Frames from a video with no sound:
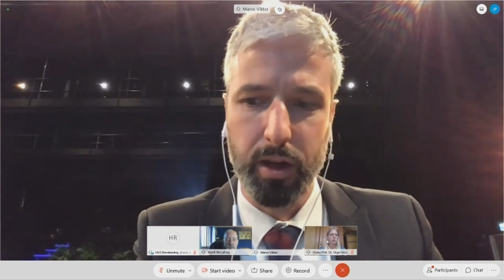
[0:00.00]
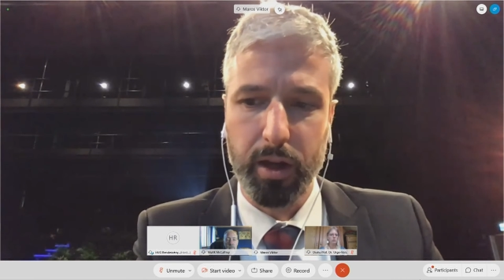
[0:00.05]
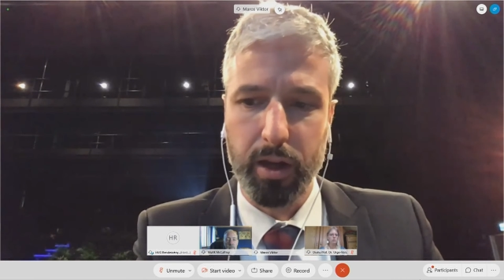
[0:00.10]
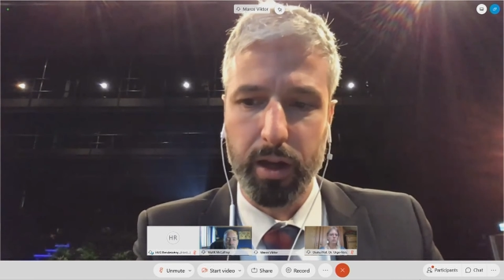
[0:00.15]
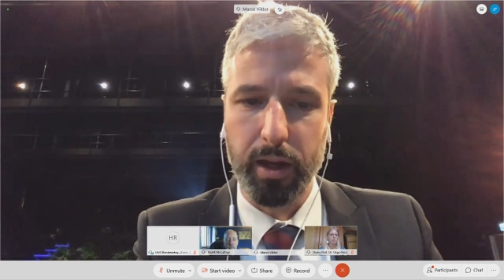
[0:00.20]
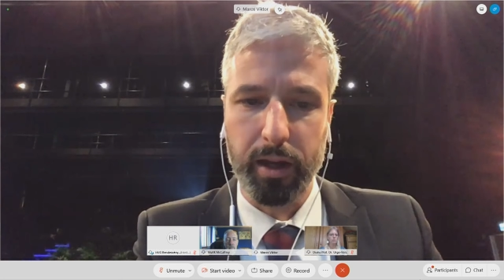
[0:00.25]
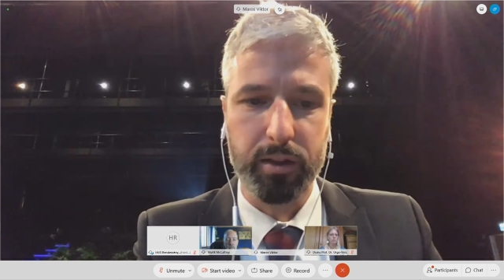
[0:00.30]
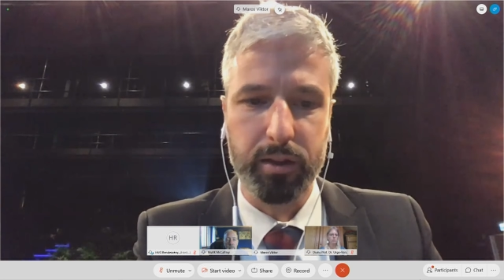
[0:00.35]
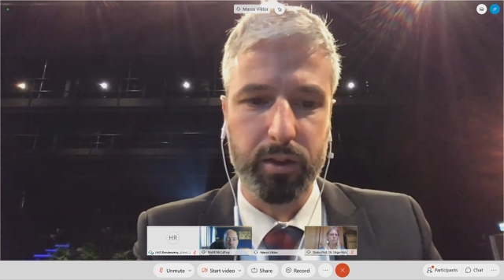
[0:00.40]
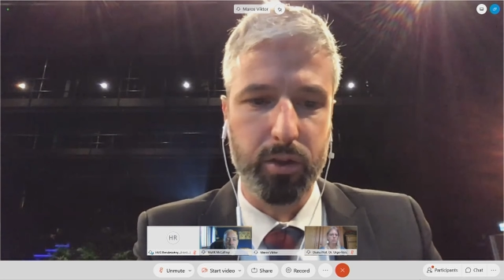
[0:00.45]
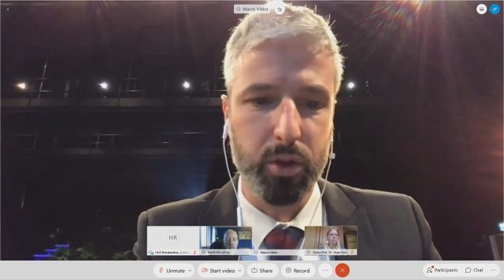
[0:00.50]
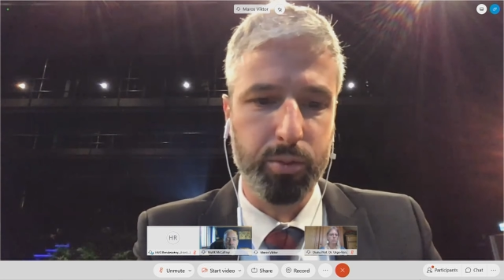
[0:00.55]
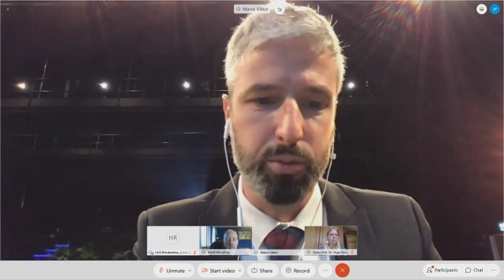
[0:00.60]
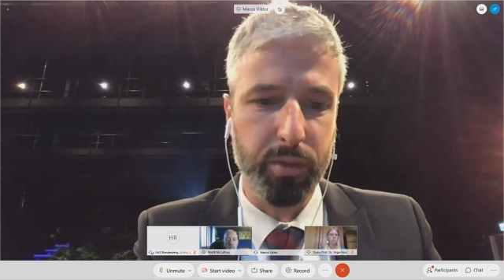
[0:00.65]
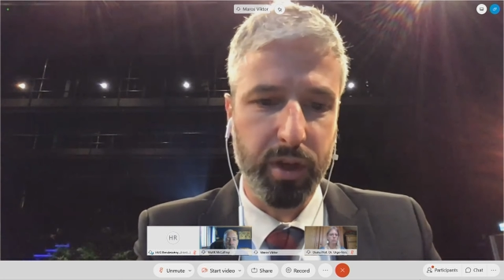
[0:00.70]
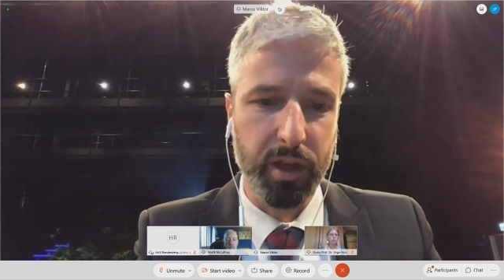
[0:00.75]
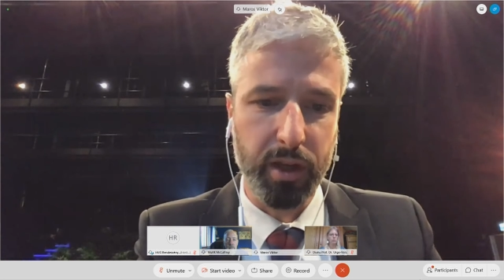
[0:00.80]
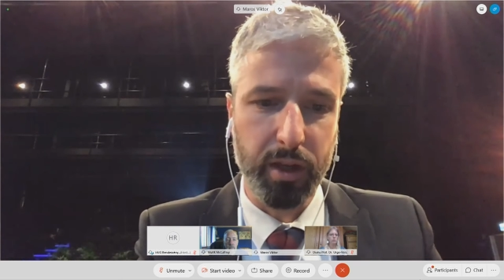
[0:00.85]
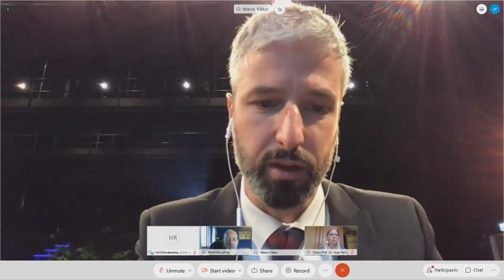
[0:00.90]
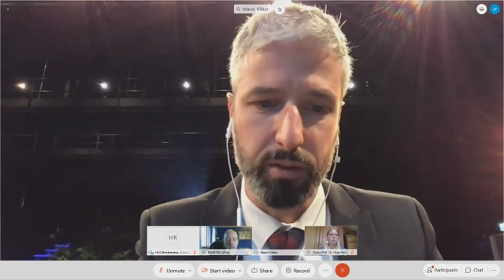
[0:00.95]
excuse
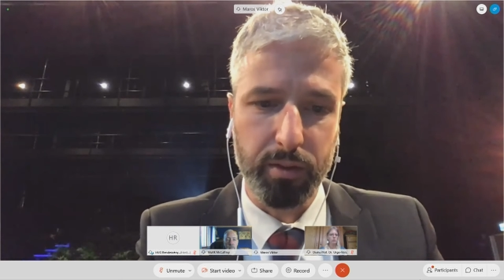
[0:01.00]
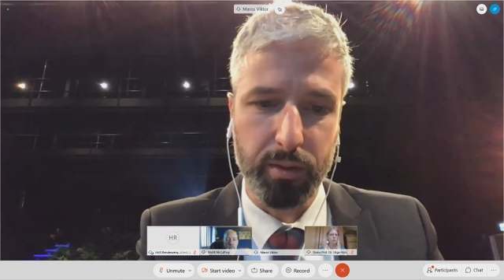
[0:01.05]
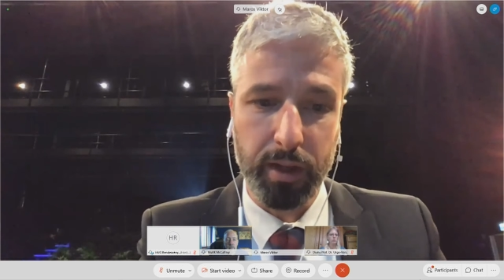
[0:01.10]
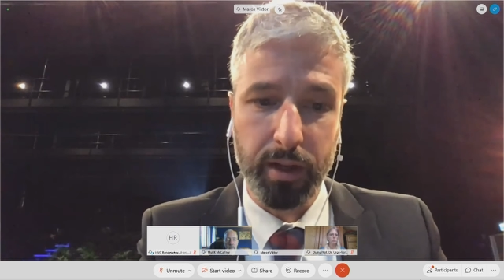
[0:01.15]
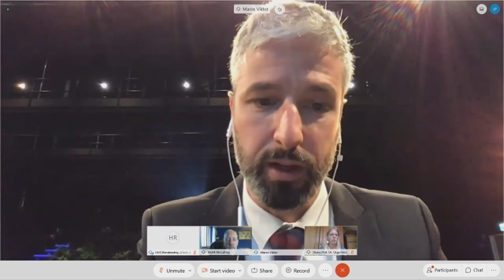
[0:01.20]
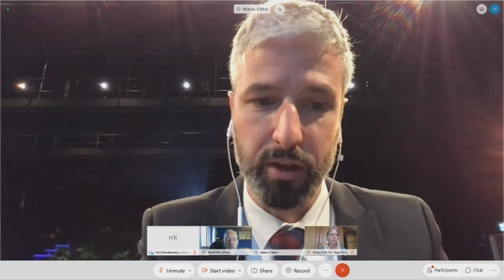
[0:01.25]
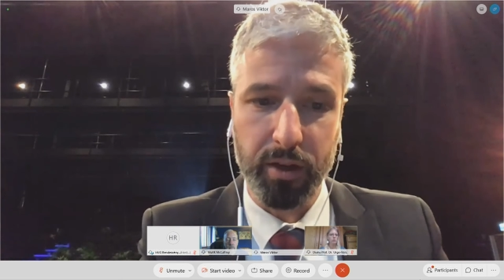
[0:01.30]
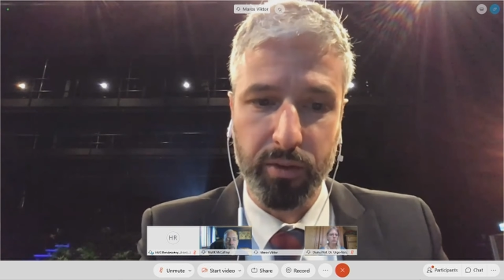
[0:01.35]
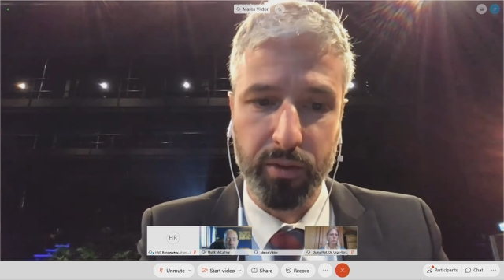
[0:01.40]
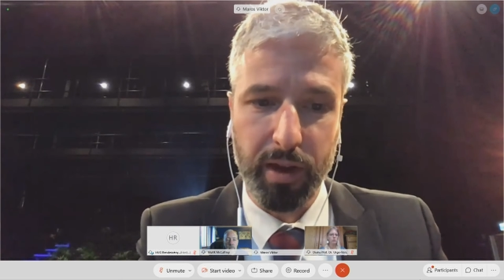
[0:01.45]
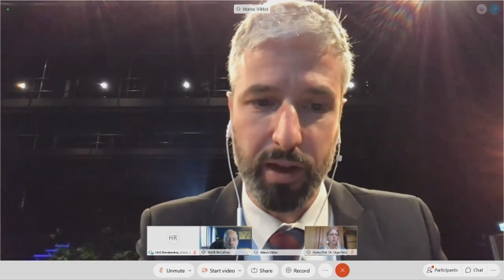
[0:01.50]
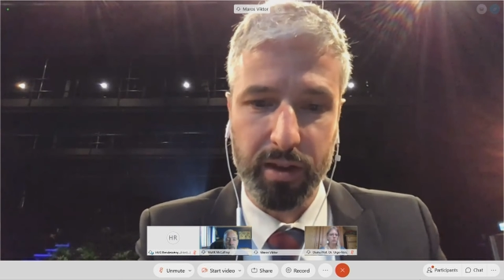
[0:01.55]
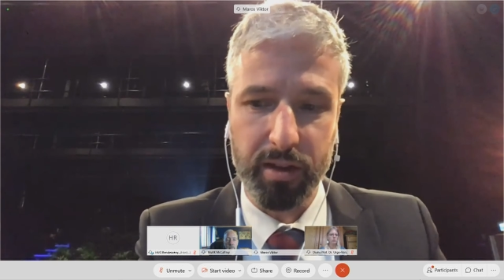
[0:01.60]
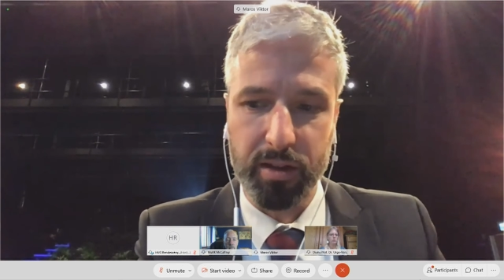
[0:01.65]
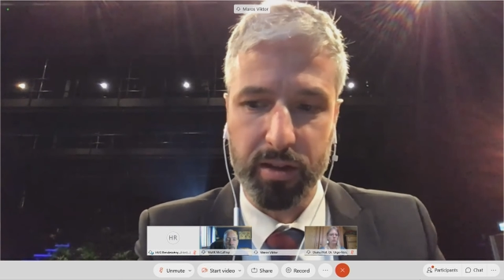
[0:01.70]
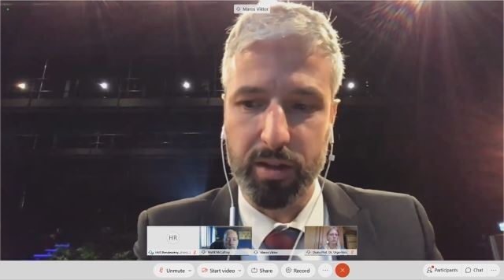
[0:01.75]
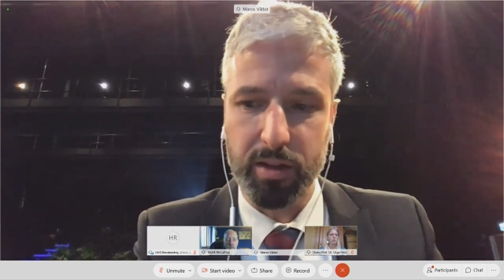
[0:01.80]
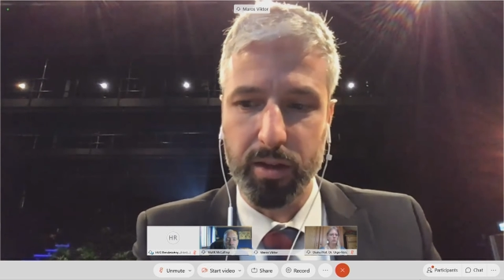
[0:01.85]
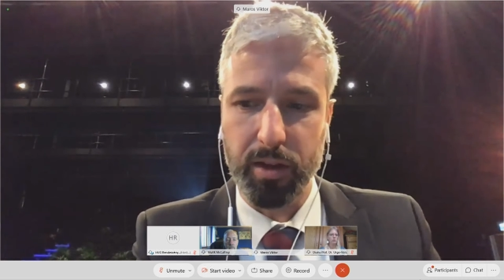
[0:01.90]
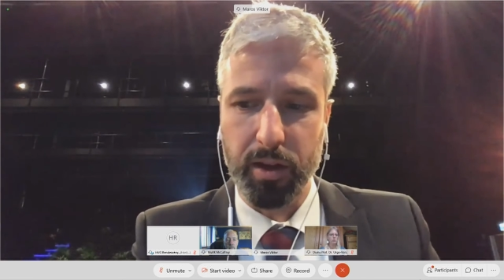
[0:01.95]
me in
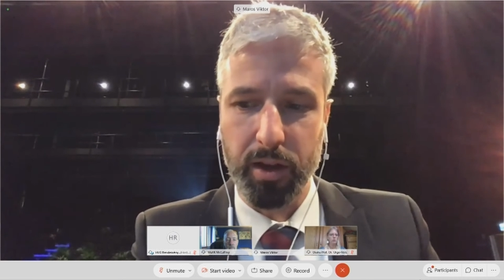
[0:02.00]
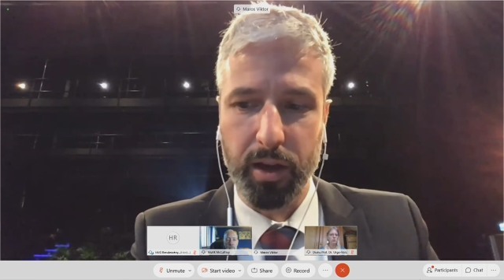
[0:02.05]
advance